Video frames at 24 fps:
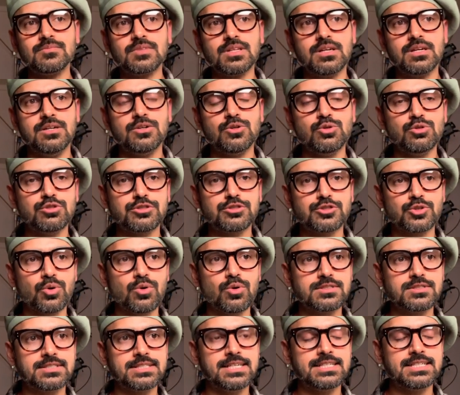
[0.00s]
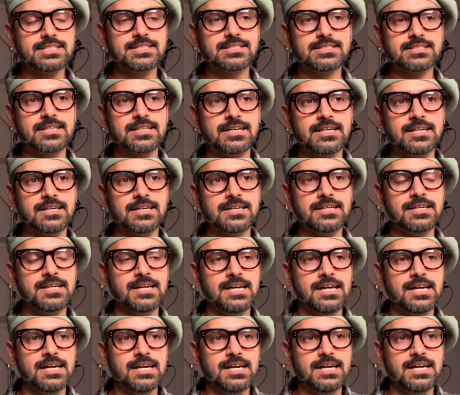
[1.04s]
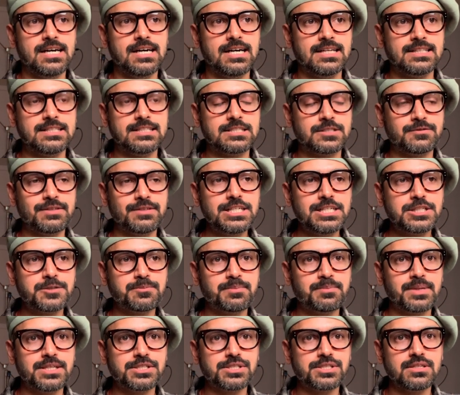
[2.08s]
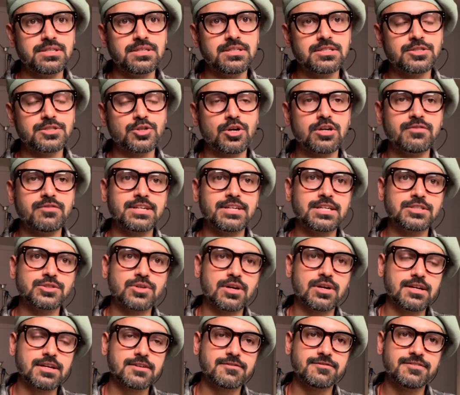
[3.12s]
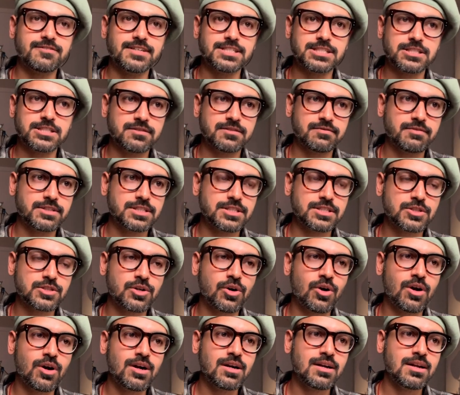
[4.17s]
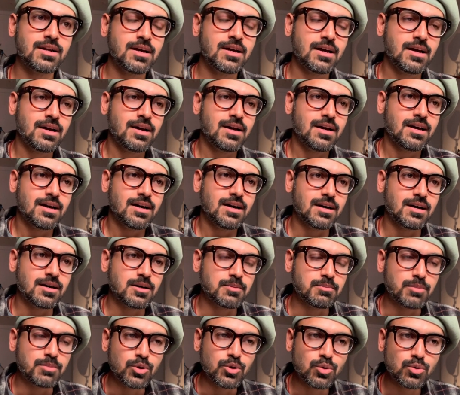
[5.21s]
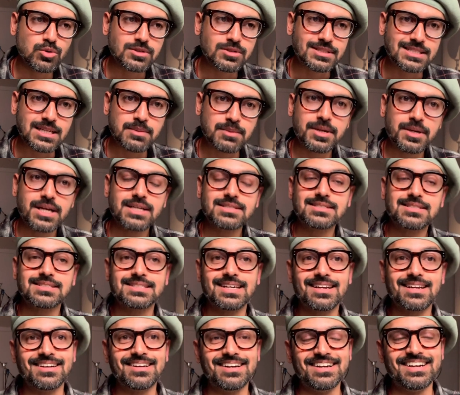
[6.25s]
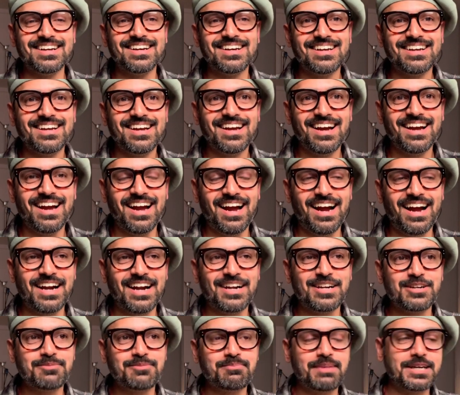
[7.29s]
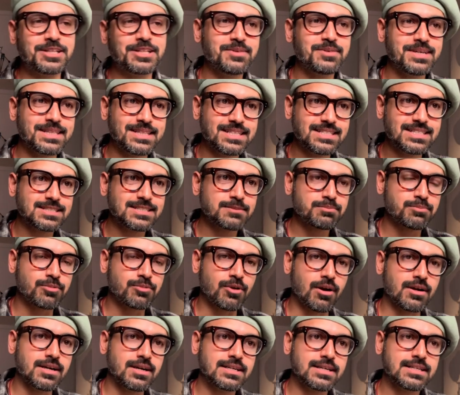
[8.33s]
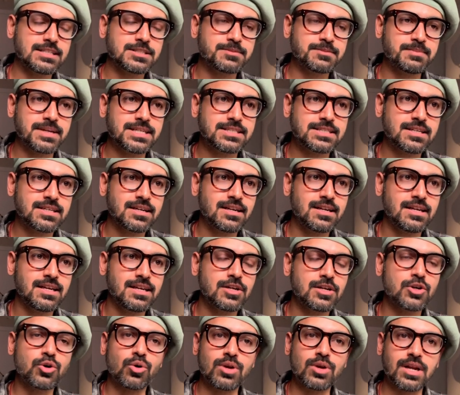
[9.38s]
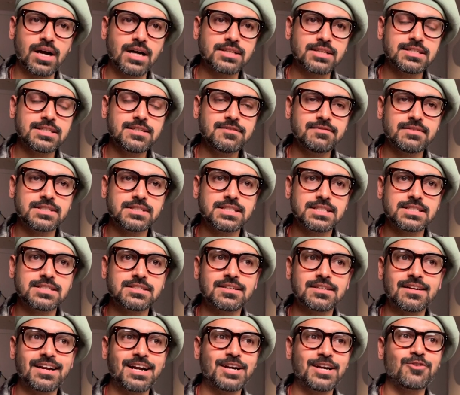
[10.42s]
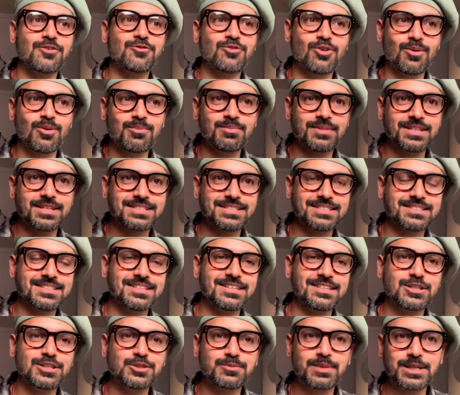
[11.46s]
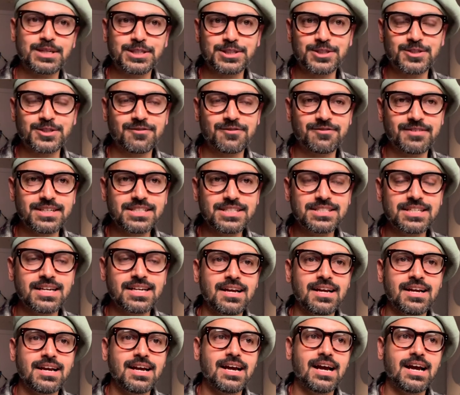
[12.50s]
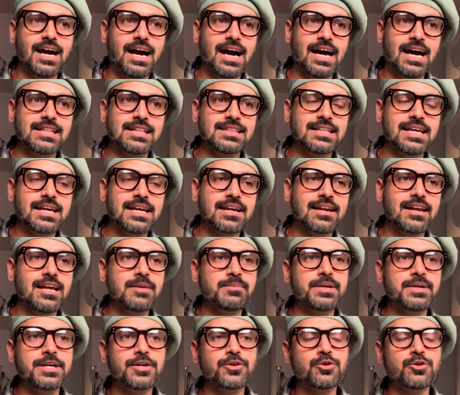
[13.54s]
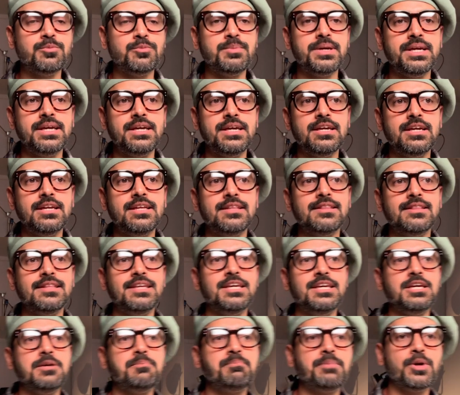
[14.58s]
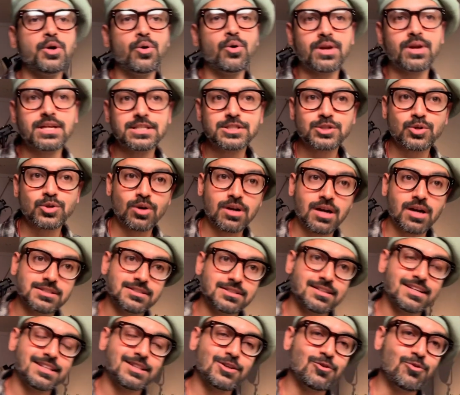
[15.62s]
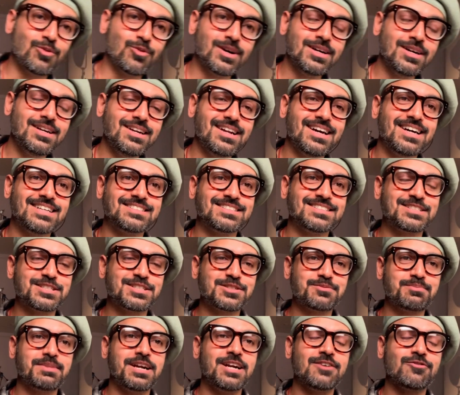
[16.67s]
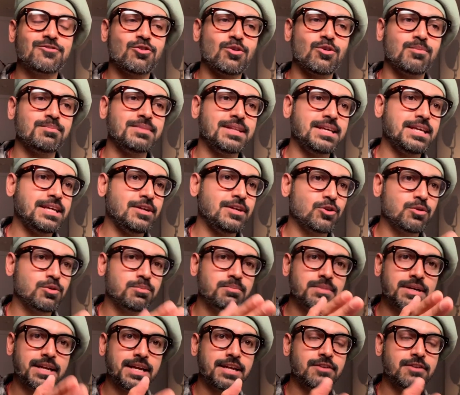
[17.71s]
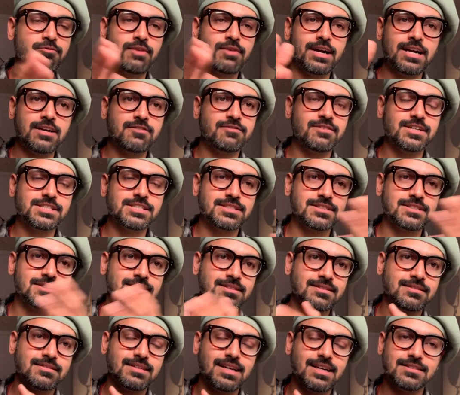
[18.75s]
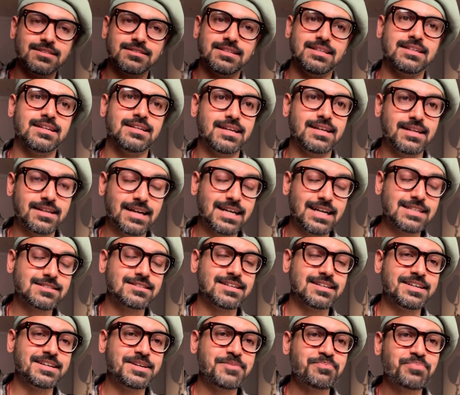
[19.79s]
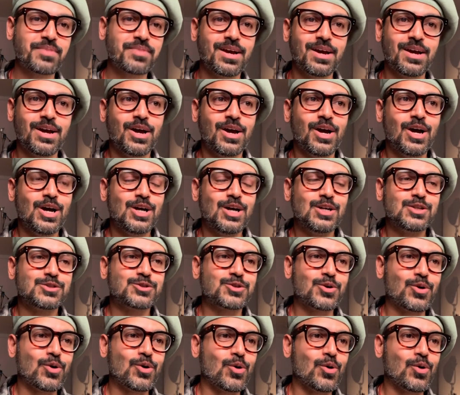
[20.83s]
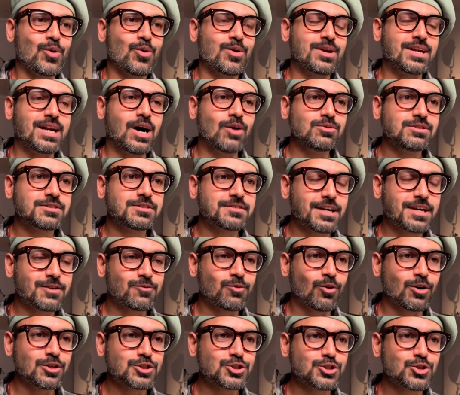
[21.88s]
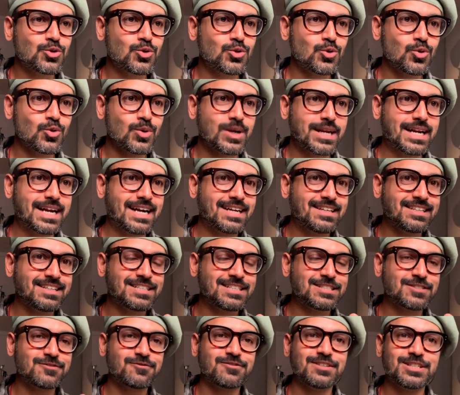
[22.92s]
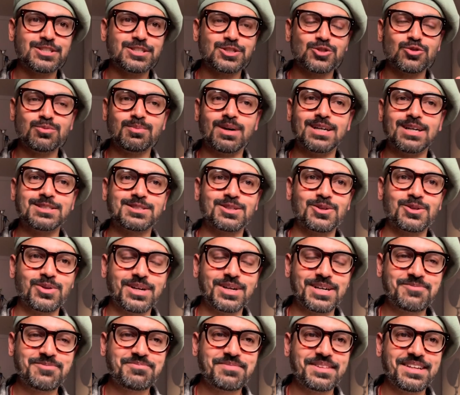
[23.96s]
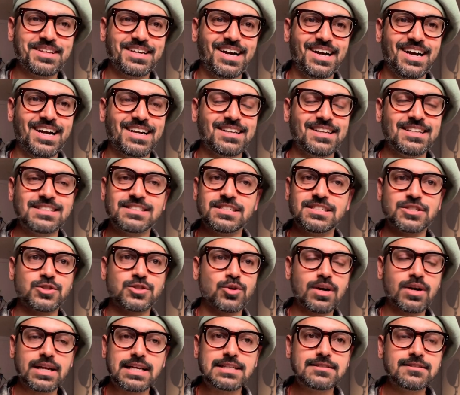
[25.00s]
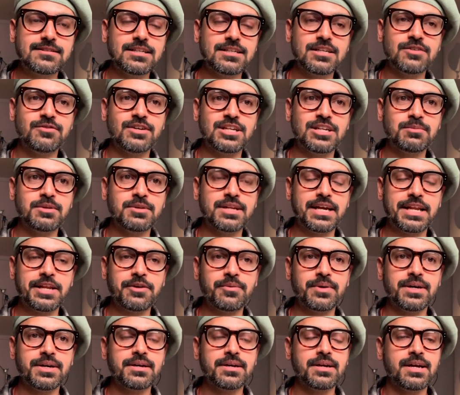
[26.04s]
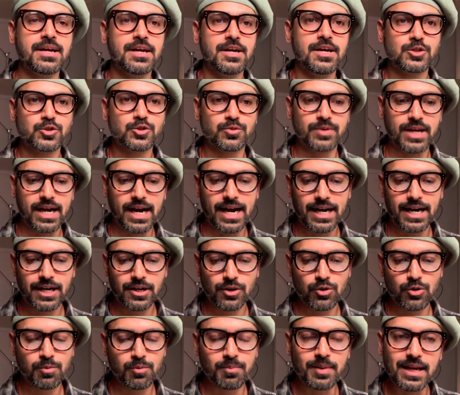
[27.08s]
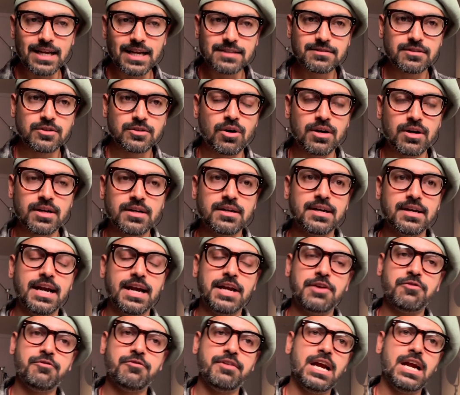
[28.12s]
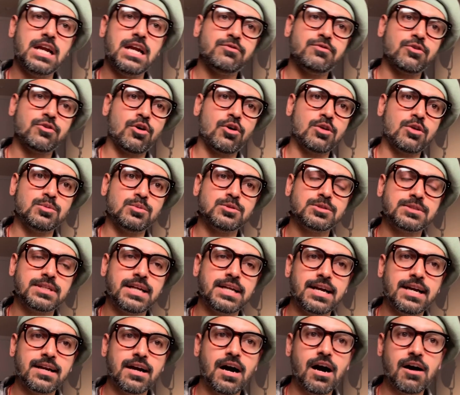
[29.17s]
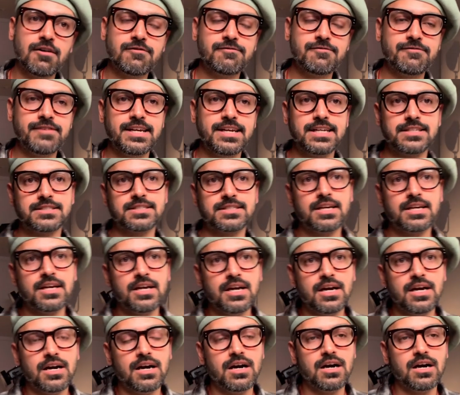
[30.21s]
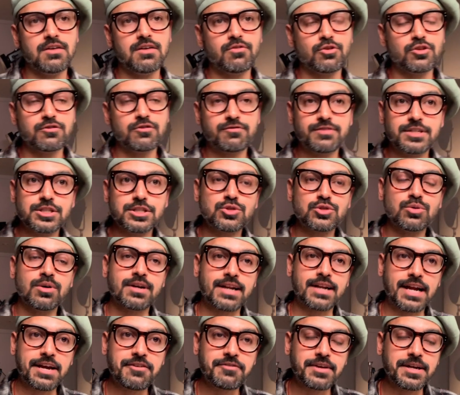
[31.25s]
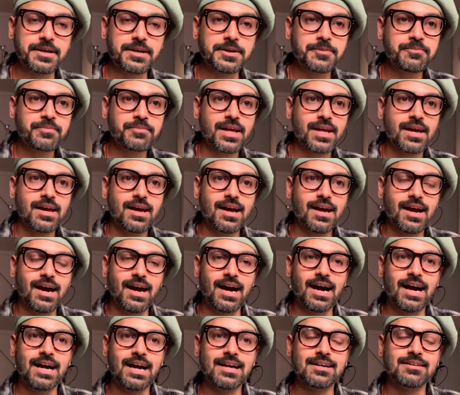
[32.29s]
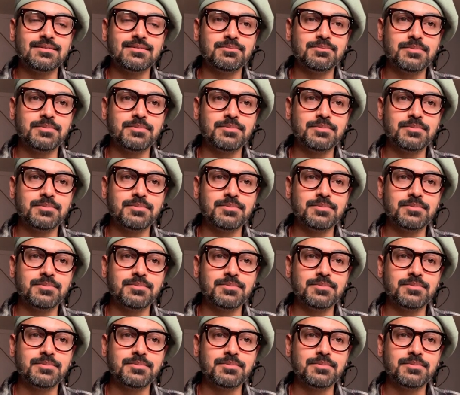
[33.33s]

to source this very special sort of an exotic fish, which is called blue zebra cichlid. And by the way, this product is basically collagen, which is created from this species of fish, and they claim it to be the purest collagen in the world, as this is made from the marine wild fish in Iceland. So now the trick was to get this fish to Barcelona, and this is not easily available anywhere. So we had to place an order and wait for almost 3.5 weeks for the fish to arrive here. And